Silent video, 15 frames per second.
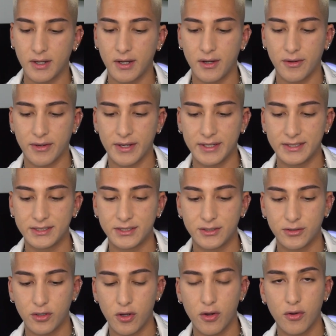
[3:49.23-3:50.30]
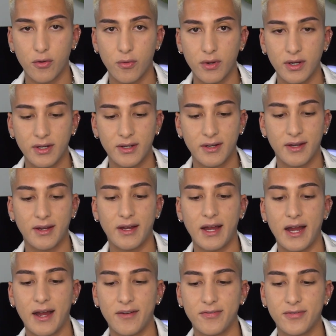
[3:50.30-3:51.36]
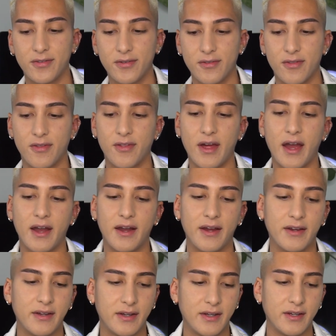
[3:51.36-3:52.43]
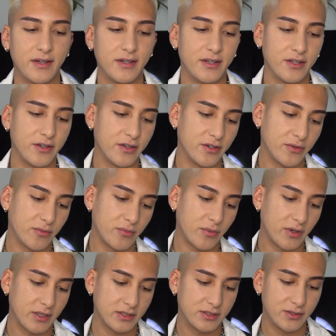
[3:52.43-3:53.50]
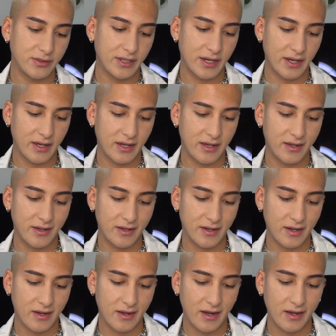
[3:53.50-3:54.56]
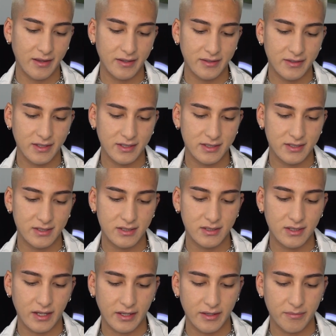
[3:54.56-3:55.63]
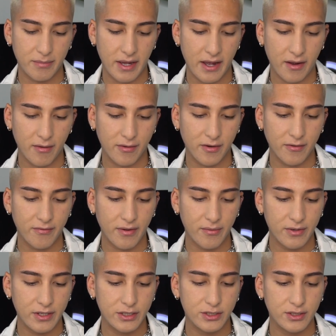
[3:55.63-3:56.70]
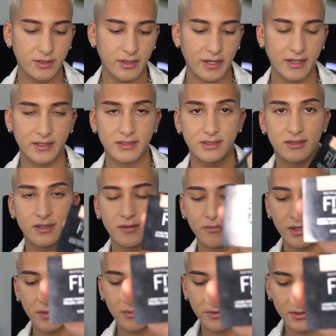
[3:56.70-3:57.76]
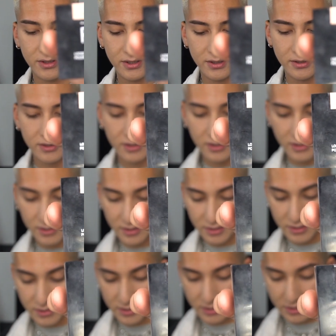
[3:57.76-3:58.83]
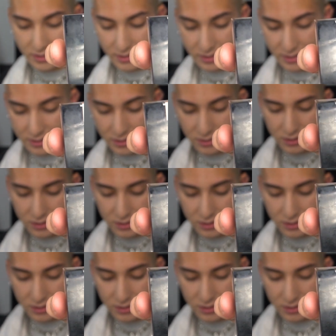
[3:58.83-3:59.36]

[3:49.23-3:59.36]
Okay, so after that, you're gonna want to get I like this like a powder foundation. It's the Maybelline in